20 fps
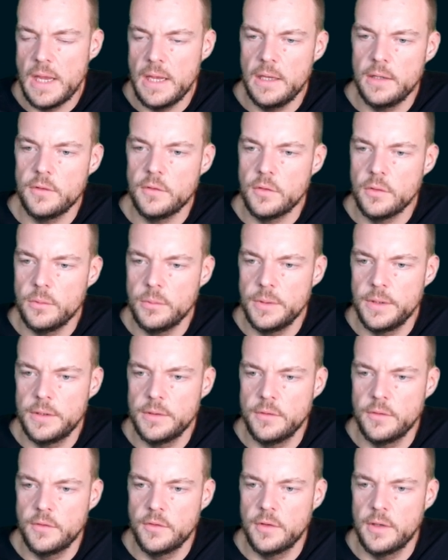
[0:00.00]
And so we
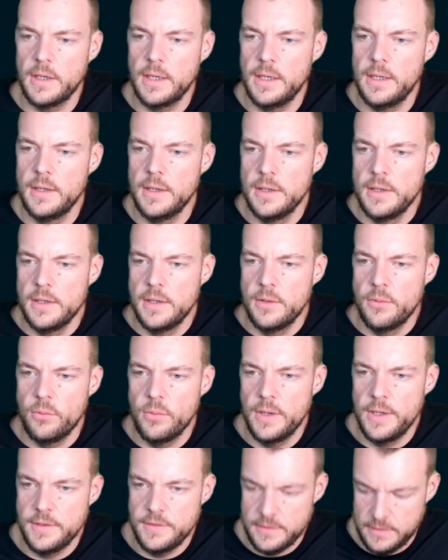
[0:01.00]
can say,
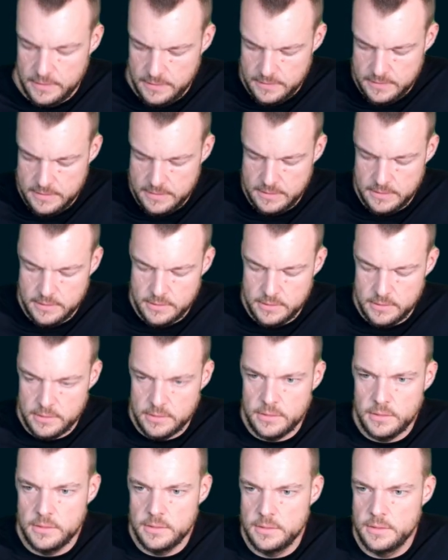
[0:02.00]
wait
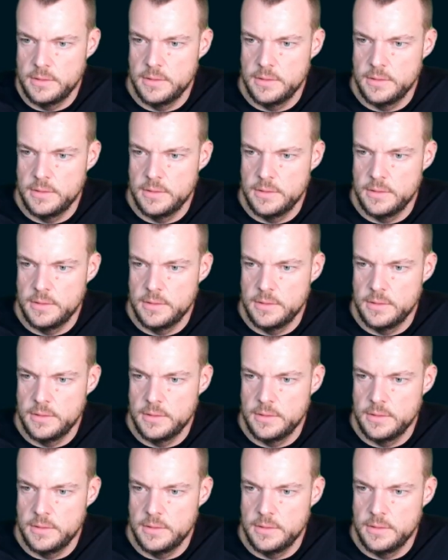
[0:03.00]
until,